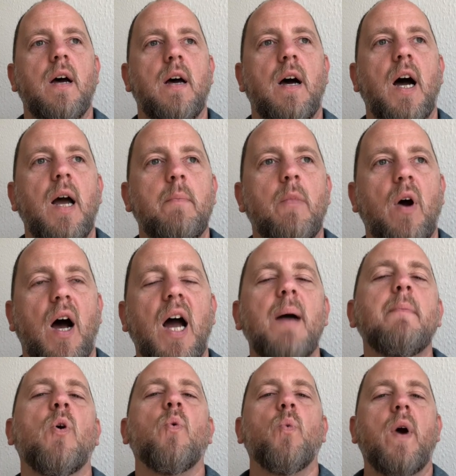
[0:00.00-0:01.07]
I'm
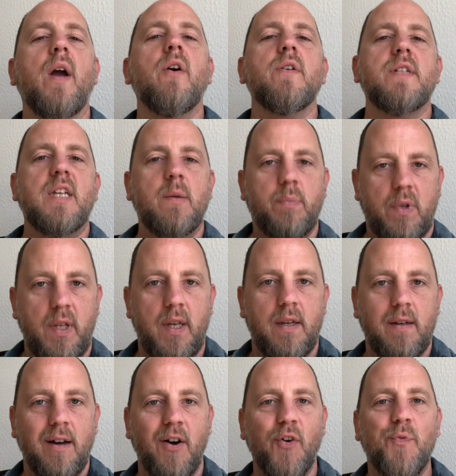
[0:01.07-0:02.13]
aware deeply
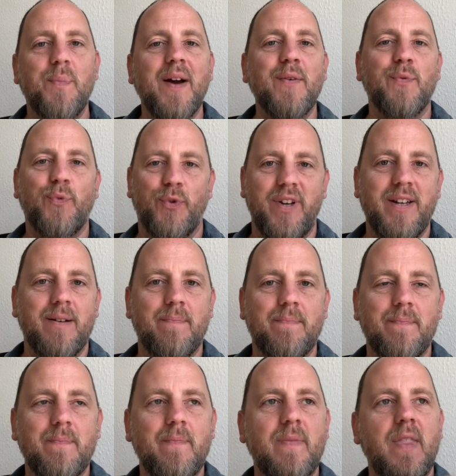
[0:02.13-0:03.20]
of my freedom.
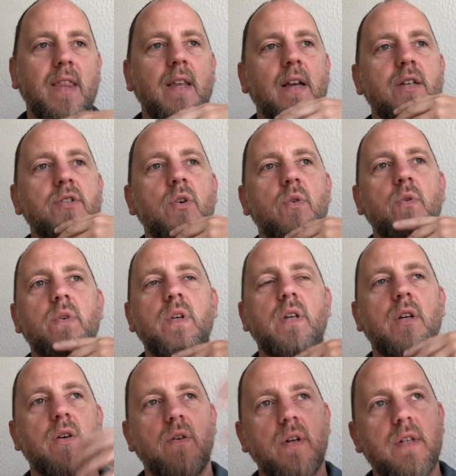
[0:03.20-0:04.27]
So
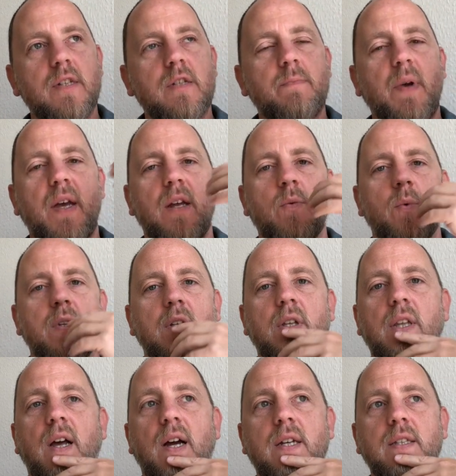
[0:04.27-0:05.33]
here in Spain, when the
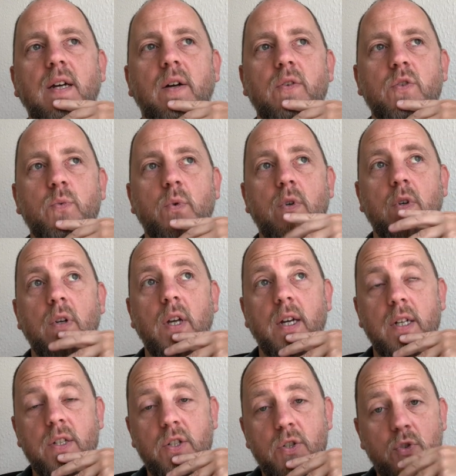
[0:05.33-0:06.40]
lockdowns were
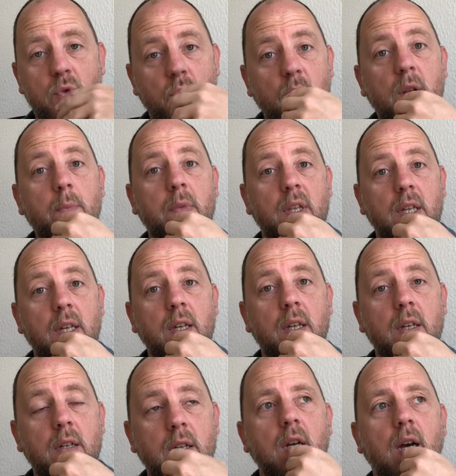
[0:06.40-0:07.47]
extremely
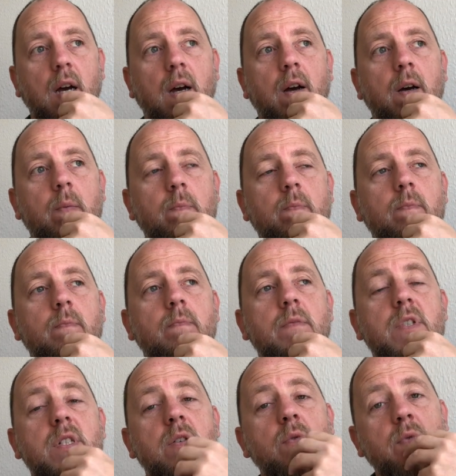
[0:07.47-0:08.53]

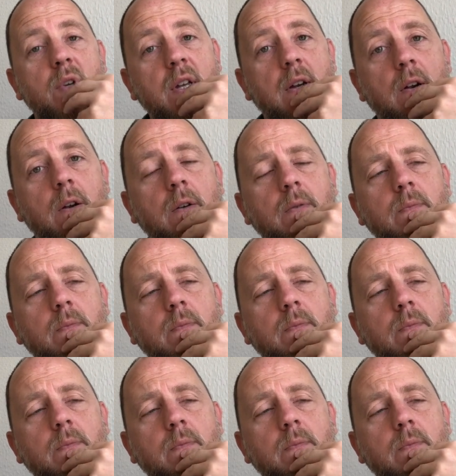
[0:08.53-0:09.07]
severe,